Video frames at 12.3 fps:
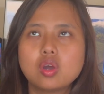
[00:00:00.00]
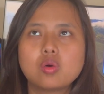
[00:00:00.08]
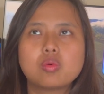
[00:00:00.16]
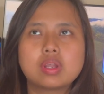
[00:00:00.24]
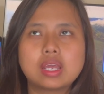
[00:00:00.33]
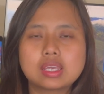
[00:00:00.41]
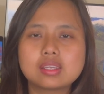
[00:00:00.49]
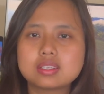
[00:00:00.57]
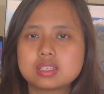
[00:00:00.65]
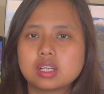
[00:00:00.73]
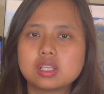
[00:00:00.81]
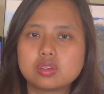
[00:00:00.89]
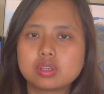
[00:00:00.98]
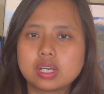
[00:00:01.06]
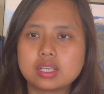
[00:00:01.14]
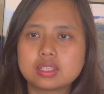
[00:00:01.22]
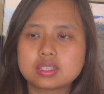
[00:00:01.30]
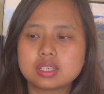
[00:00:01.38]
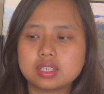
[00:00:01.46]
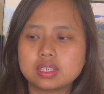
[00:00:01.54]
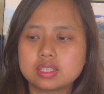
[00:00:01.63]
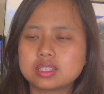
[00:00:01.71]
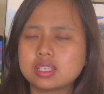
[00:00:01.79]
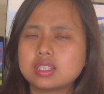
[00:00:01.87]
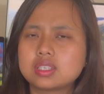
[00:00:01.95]
what I can tell you guys
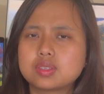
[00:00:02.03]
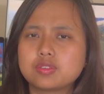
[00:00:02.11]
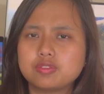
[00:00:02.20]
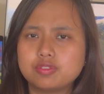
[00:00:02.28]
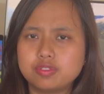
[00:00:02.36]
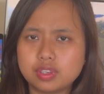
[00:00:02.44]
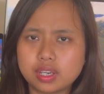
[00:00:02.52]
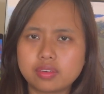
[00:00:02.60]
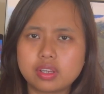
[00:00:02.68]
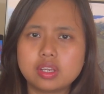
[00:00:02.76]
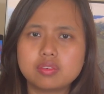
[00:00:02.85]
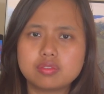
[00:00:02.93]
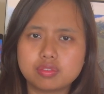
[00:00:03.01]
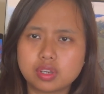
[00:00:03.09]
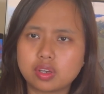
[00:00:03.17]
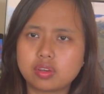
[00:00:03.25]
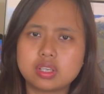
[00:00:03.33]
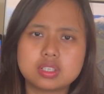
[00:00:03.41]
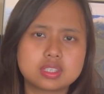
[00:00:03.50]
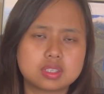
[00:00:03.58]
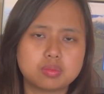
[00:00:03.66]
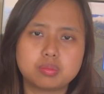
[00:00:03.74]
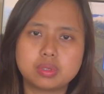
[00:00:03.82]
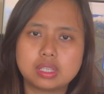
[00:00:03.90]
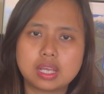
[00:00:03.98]
is it's very, very
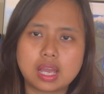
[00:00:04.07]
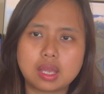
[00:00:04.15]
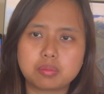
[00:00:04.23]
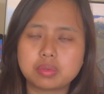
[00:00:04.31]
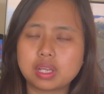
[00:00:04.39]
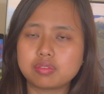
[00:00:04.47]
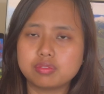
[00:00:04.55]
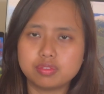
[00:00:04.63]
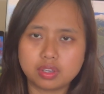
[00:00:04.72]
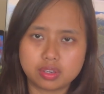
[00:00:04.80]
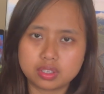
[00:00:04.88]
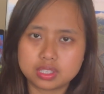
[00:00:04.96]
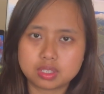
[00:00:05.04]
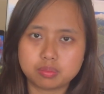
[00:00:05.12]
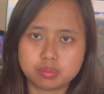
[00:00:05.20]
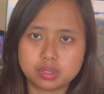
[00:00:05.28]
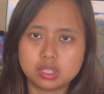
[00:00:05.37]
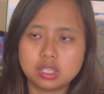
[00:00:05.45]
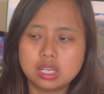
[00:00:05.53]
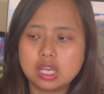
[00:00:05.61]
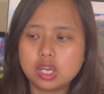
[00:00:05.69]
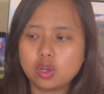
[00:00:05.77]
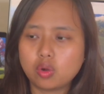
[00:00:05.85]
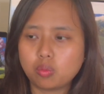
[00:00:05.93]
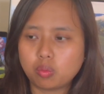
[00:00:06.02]
simple app, like very simple.
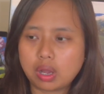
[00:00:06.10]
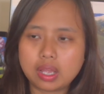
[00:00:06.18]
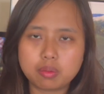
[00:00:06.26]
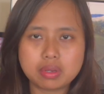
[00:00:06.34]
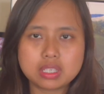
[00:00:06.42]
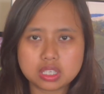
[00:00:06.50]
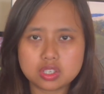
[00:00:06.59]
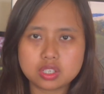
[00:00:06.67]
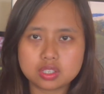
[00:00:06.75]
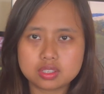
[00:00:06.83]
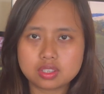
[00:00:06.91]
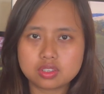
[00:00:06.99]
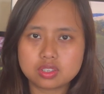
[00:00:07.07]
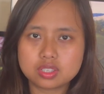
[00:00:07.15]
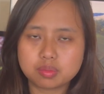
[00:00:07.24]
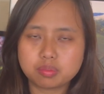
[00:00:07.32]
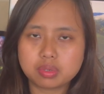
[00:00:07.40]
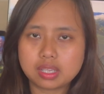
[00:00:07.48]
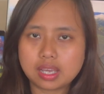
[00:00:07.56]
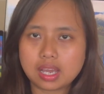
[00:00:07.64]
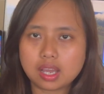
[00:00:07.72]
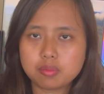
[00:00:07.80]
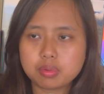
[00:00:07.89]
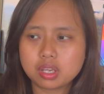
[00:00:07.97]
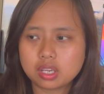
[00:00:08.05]
Why am I touching such a simple
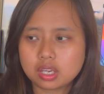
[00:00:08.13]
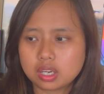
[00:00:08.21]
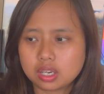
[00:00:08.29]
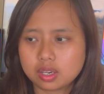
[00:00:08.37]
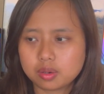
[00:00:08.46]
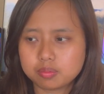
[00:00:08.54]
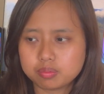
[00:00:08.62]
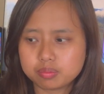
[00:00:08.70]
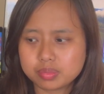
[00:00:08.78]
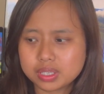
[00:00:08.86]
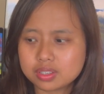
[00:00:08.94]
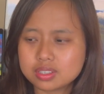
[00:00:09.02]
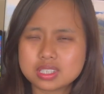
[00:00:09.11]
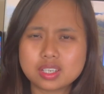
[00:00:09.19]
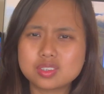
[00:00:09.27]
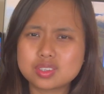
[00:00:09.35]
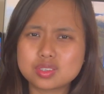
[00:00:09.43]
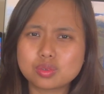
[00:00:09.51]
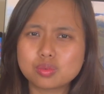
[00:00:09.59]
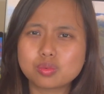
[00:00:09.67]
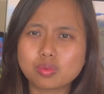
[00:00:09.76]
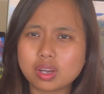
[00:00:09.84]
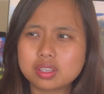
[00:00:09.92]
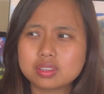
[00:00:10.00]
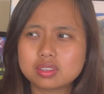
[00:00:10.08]
app? Because I just don't
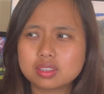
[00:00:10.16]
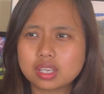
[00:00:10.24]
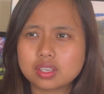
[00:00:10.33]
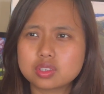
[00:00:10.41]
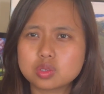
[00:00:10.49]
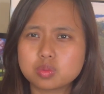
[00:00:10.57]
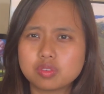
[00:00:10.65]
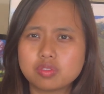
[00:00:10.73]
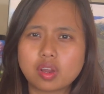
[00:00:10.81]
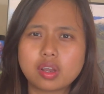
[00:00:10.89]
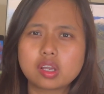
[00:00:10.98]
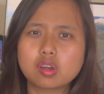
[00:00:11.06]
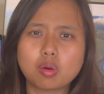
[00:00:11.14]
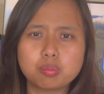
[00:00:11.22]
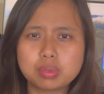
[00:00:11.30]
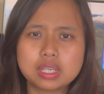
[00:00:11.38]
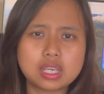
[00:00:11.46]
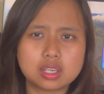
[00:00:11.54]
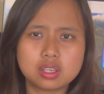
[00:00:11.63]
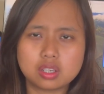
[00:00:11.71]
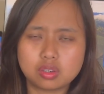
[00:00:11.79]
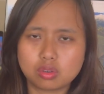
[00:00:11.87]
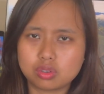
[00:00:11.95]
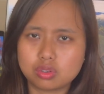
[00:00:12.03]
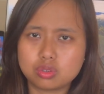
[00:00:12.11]
want things to be very complicated in
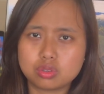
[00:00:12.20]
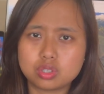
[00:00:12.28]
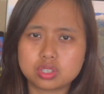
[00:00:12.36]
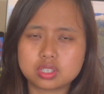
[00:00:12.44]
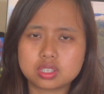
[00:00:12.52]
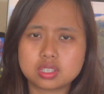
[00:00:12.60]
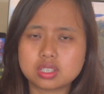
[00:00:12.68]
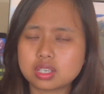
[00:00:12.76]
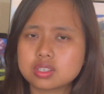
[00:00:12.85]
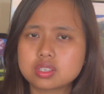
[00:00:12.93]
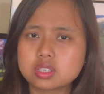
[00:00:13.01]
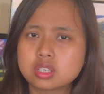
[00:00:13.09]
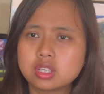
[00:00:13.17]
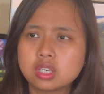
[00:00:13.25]
order to just test